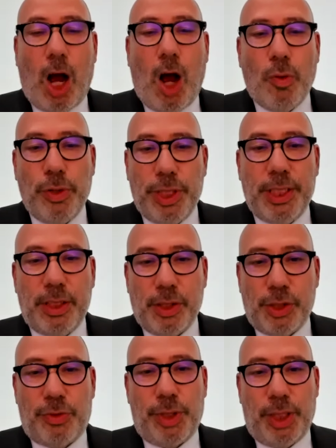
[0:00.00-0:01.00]
Our
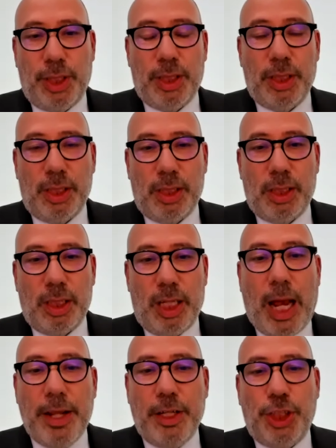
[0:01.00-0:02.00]
industry,
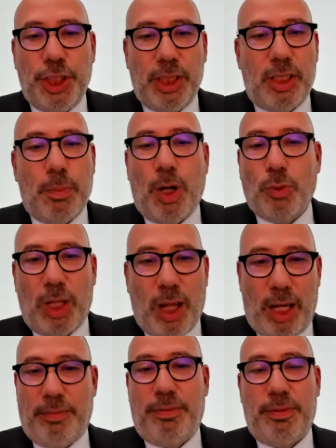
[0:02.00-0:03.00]
energy is about
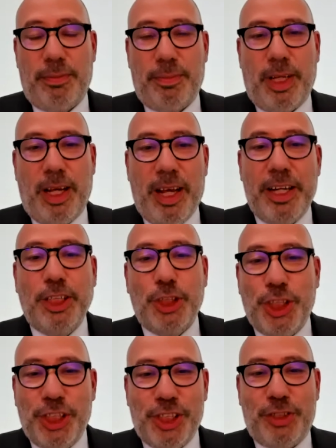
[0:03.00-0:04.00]
life.
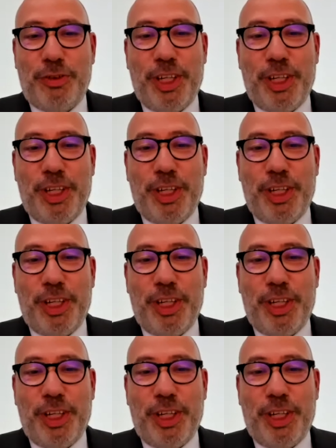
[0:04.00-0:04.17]
Energy is